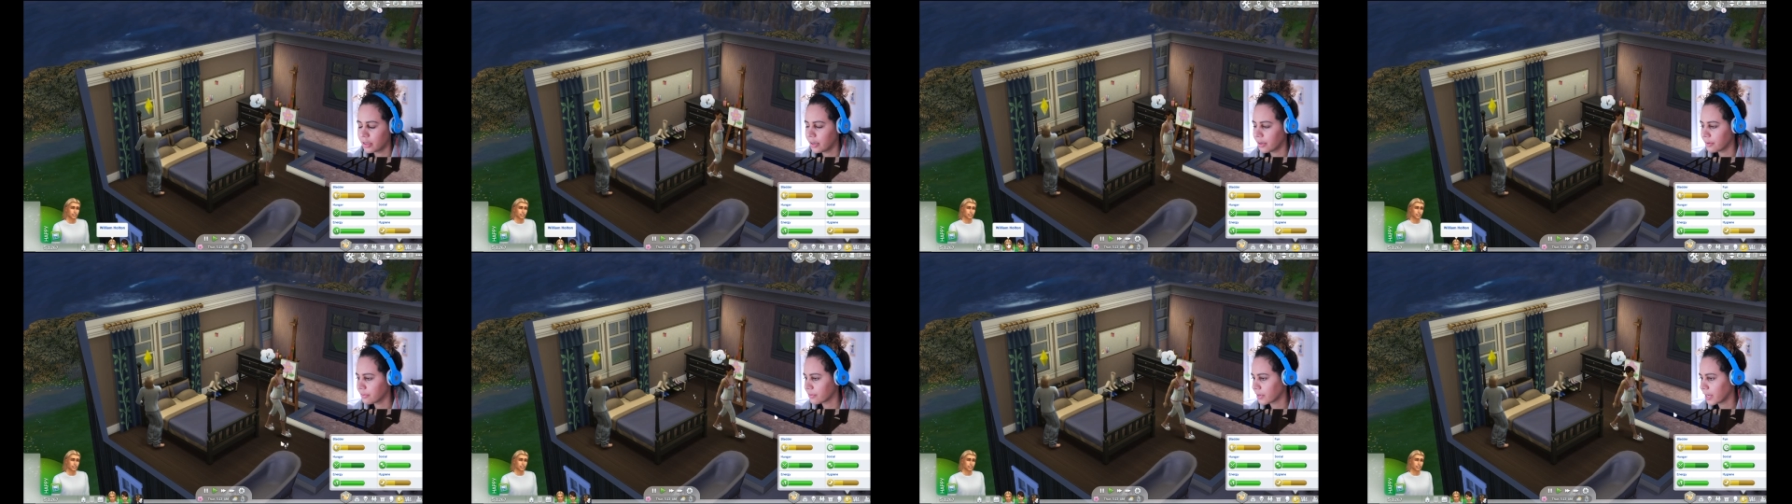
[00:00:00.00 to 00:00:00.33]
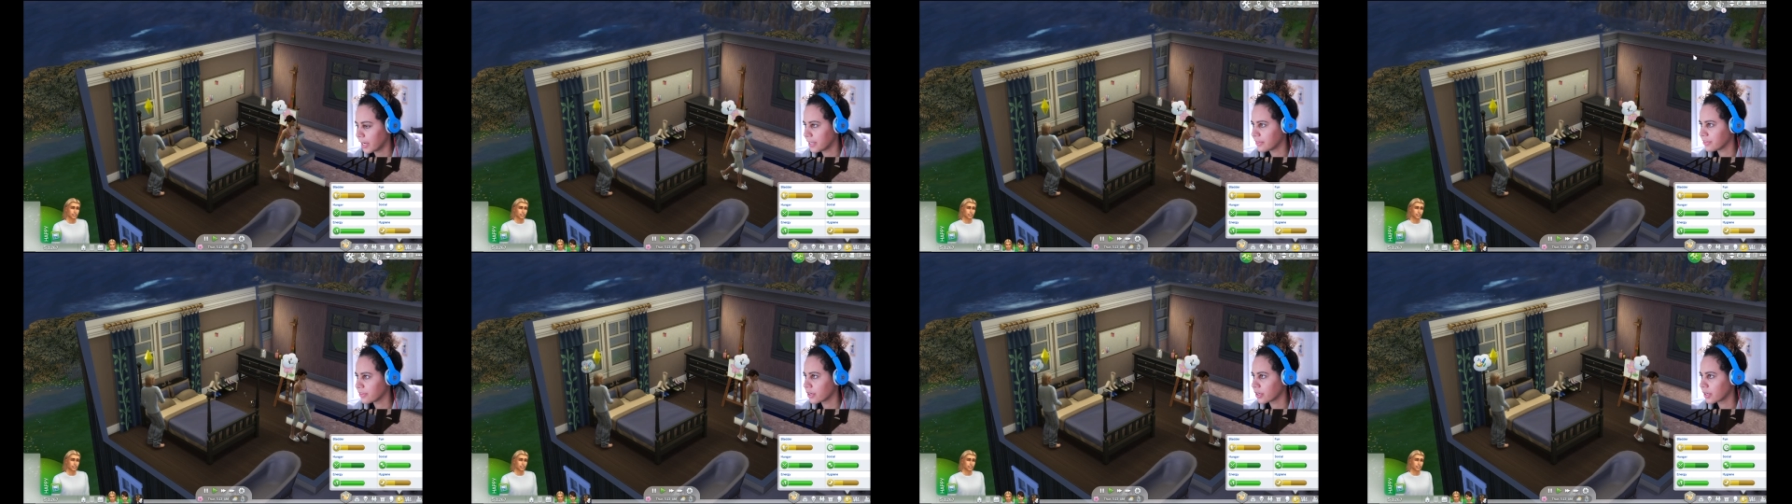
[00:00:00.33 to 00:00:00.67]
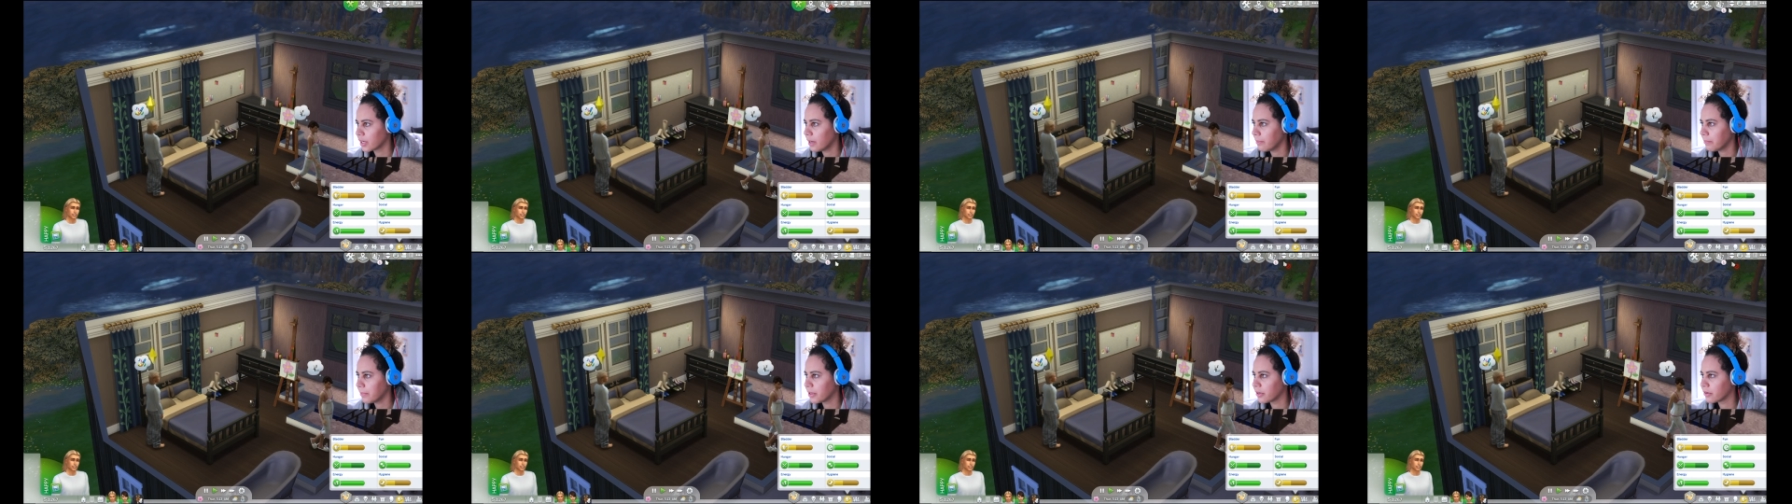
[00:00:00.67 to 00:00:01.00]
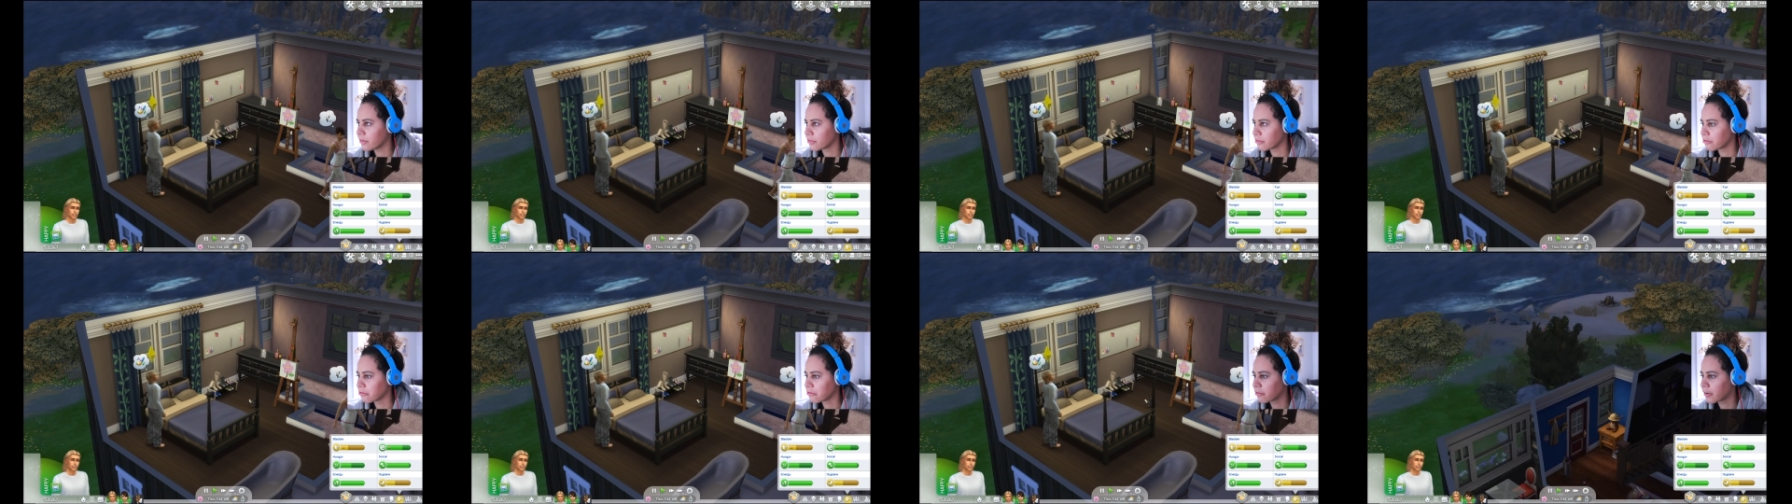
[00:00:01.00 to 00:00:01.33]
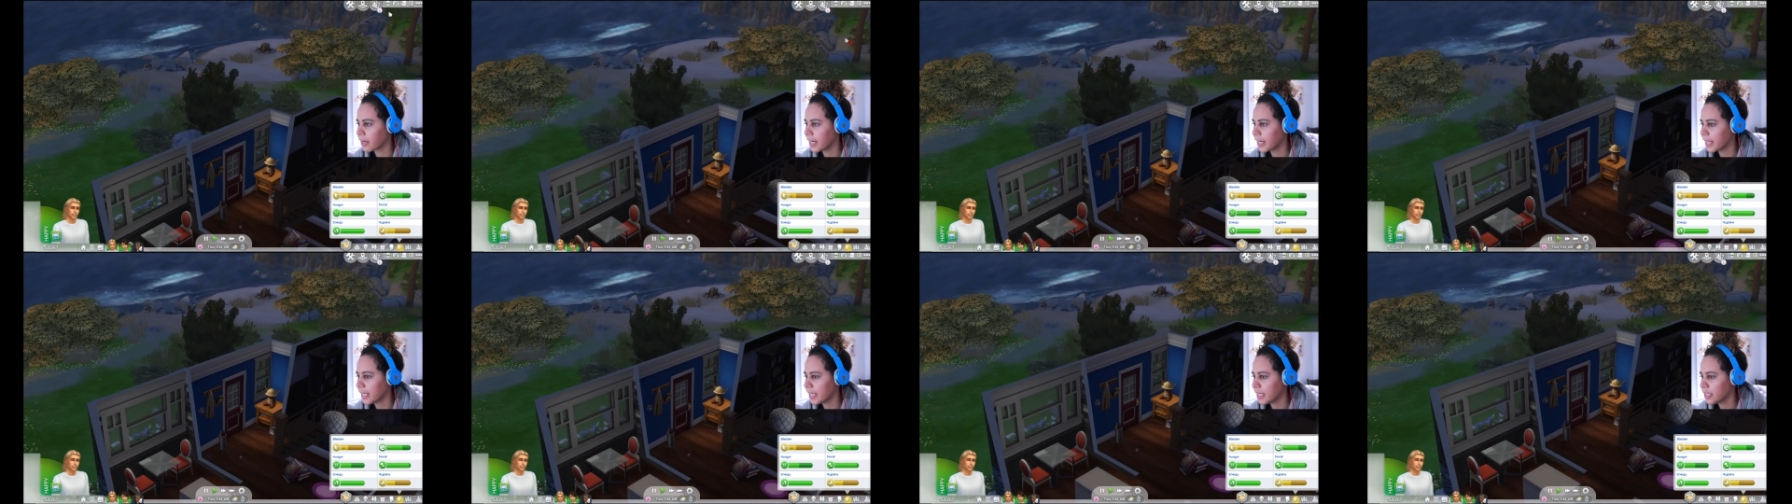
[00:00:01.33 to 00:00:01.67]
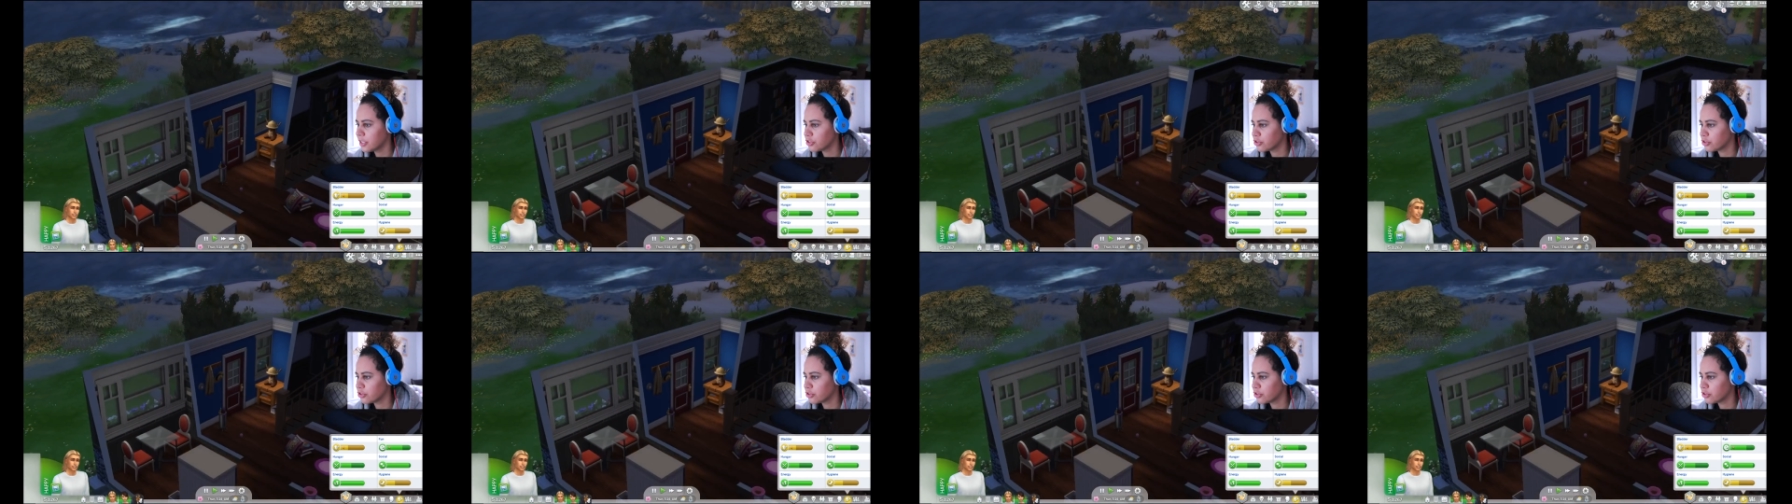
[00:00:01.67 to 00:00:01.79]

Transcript: Um, right, they're up and ready